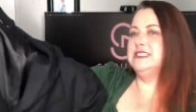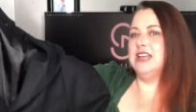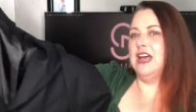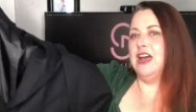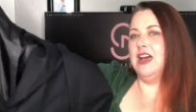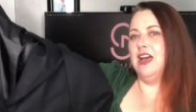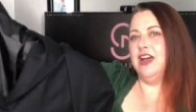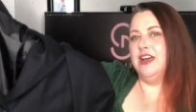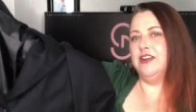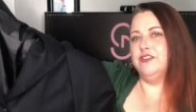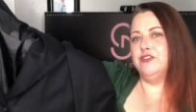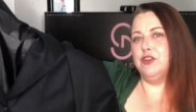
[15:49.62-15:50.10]

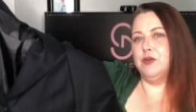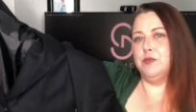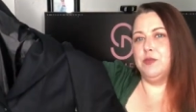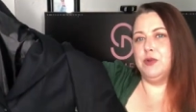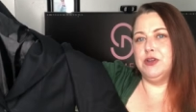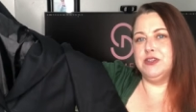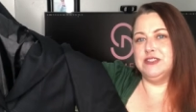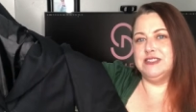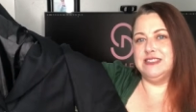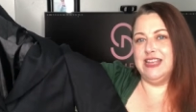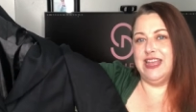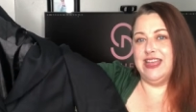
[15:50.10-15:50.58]

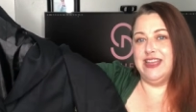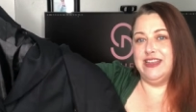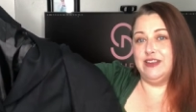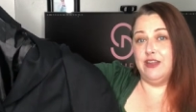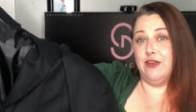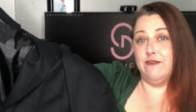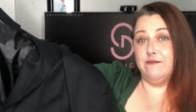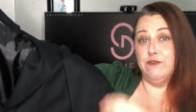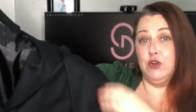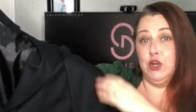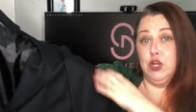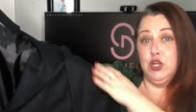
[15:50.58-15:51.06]
100%
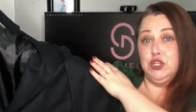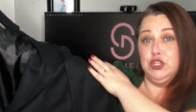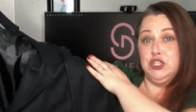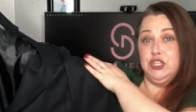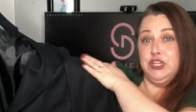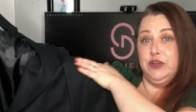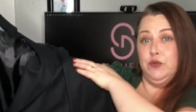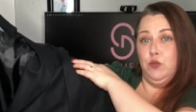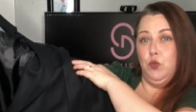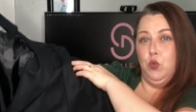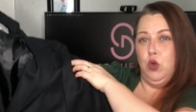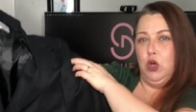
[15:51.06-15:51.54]

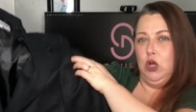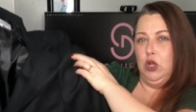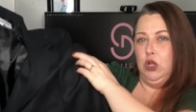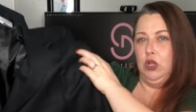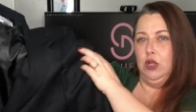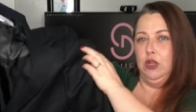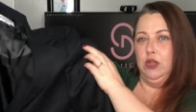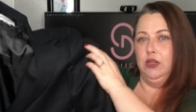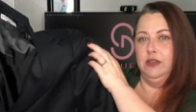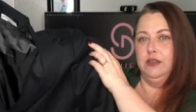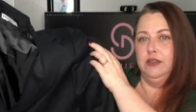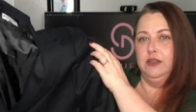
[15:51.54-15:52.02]
virgin
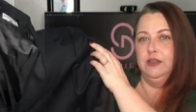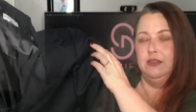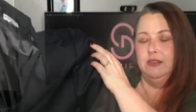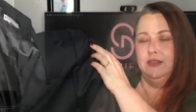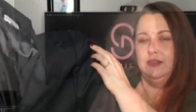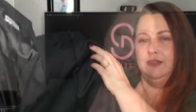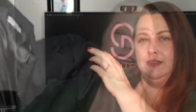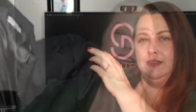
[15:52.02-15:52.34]
wool. But